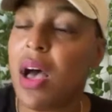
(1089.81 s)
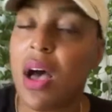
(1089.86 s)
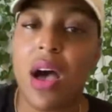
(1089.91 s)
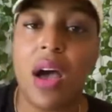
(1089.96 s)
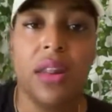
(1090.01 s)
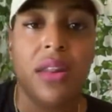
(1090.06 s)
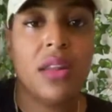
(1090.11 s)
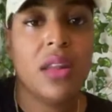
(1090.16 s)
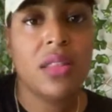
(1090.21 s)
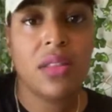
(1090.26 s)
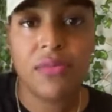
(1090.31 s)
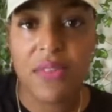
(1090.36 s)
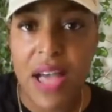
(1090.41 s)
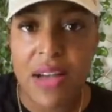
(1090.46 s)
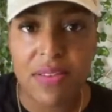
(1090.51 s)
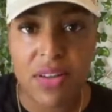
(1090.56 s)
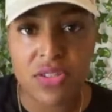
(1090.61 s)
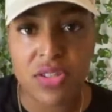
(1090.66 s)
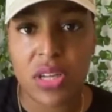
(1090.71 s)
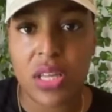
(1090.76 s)
another
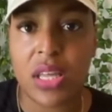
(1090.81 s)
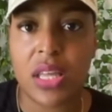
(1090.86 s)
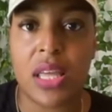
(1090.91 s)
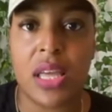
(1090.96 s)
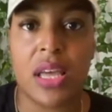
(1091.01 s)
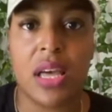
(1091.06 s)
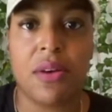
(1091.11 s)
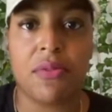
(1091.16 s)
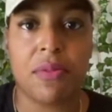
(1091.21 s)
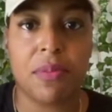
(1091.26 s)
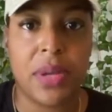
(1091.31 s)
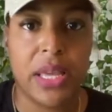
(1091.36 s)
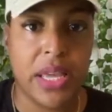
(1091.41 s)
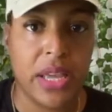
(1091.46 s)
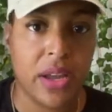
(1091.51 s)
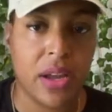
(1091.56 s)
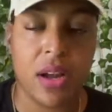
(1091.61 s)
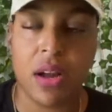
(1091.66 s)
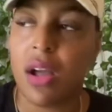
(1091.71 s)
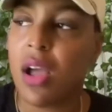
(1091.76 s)
500 can come from
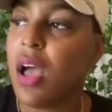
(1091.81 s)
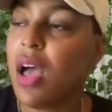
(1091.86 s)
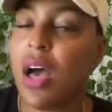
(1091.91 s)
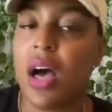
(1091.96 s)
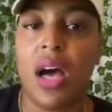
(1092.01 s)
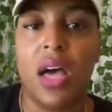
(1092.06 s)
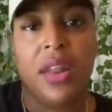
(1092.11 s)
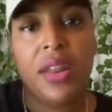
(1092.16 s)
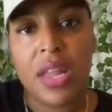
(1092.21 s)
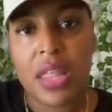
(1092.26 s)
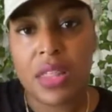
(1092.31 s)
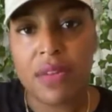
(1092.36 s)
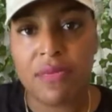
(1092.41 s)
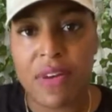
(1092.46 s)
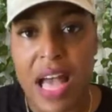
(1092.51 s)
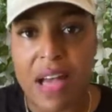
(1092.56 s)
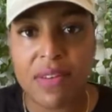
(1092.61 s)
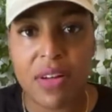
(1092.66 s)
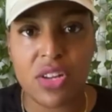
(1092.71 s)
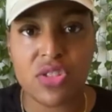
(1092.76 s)
here, another
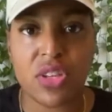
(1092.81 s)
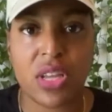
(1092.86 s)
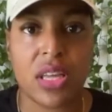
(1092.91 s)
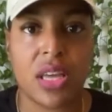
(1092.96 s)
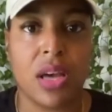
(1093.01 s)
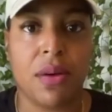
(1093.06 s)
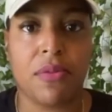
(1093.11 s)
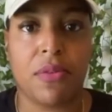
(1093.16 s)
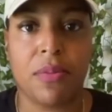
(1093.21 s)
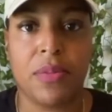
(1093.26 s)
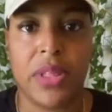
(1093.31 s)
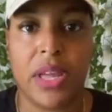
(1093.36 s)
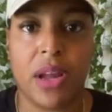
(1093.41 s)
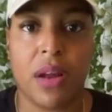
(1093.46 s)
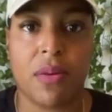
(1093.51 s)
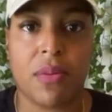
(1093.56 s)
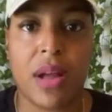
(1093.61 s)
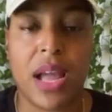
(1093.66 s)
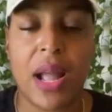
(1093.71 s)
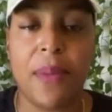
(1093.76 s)
500 can come from
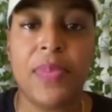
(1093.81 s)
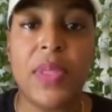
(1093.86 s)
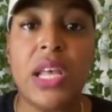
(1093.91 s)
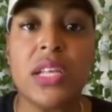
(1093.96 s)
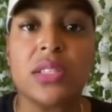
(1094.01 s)
there, right?